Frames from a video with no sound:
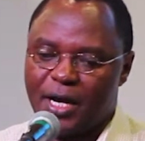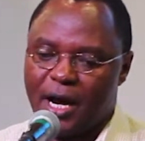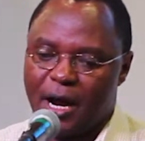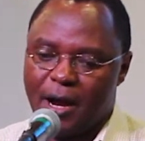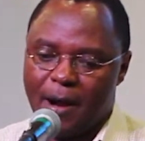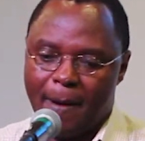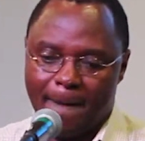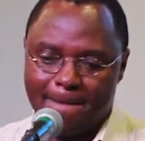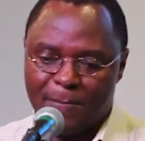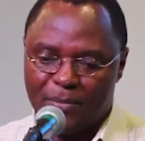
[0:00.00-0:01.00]

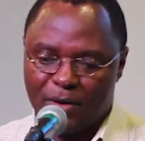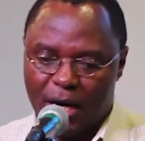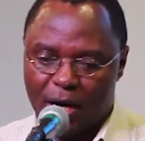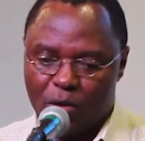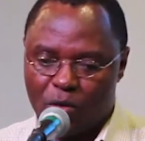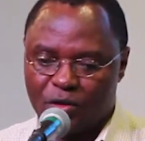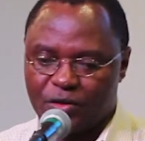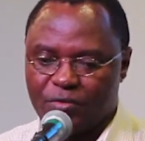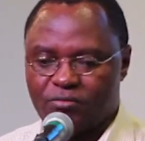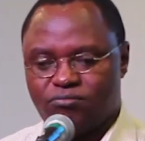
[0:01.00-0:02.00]
uh, uh,
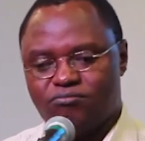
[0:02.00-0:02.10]
was,